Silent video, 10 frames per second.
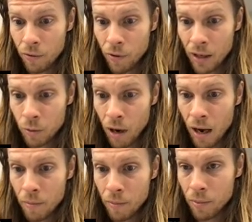So that's
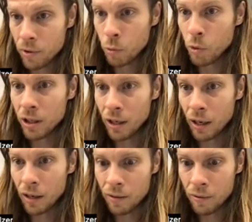why I'm switching
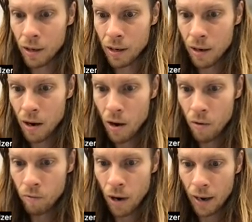it, right?
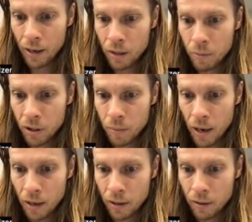Rocket's
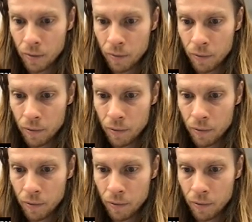perspective.